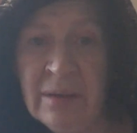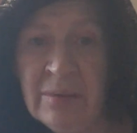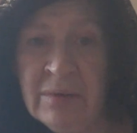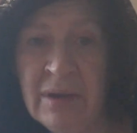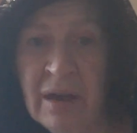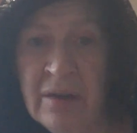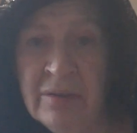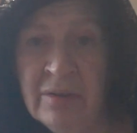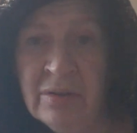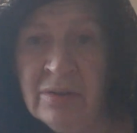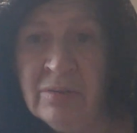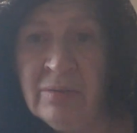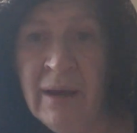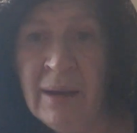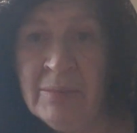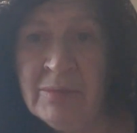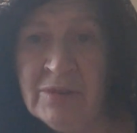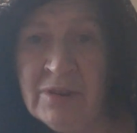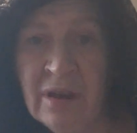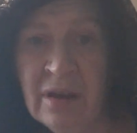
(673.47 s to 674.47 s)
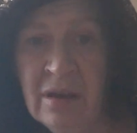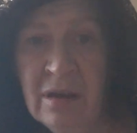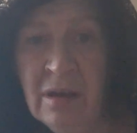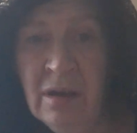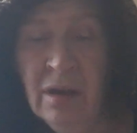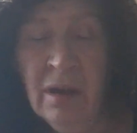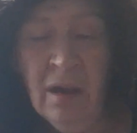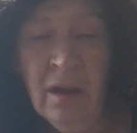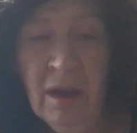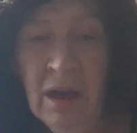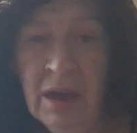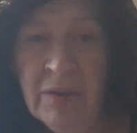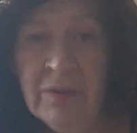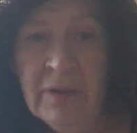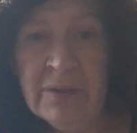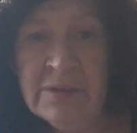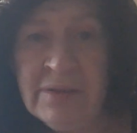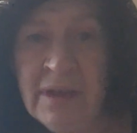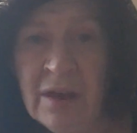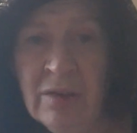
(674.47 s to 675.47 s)
I'm going on the Rapture. If
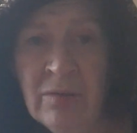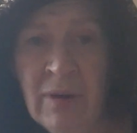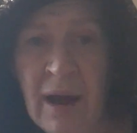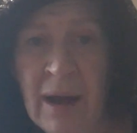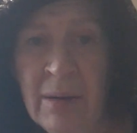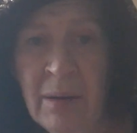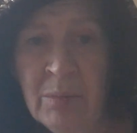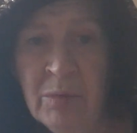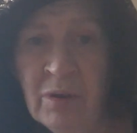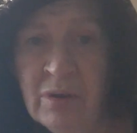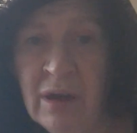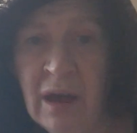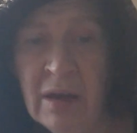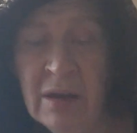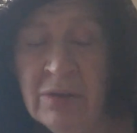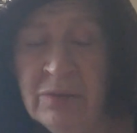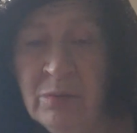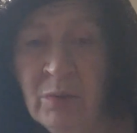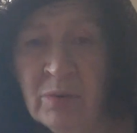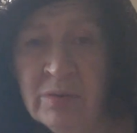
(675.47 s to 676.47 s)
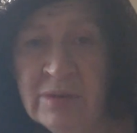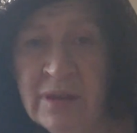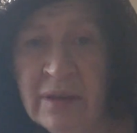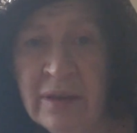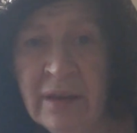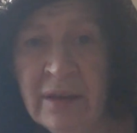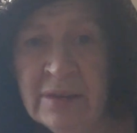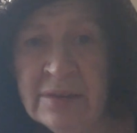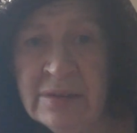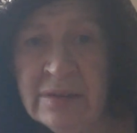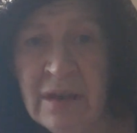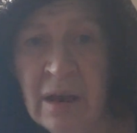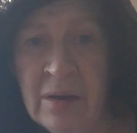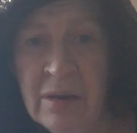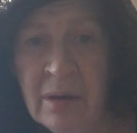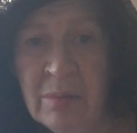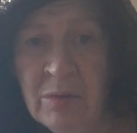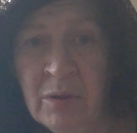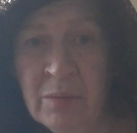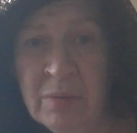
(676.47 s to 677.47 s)
there's no route, I'm not going. If more techniques
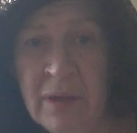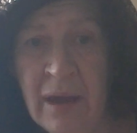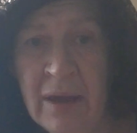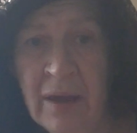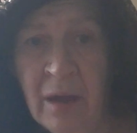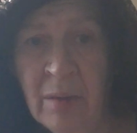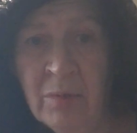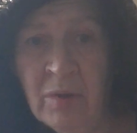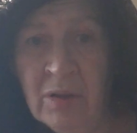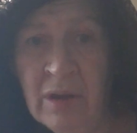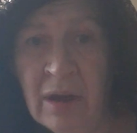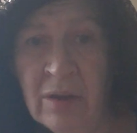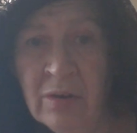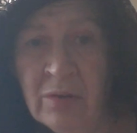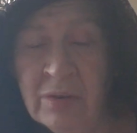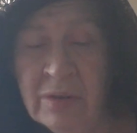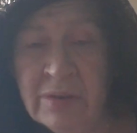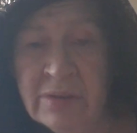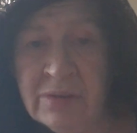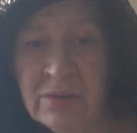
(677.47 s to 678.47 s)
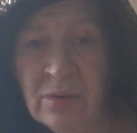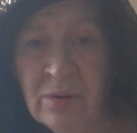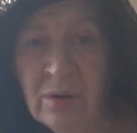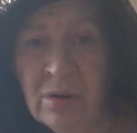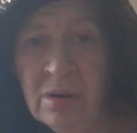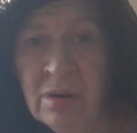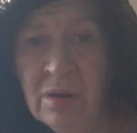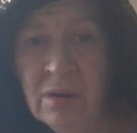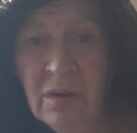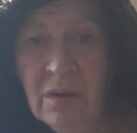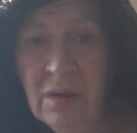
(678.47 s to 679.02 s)
going, I'm not going on this tour.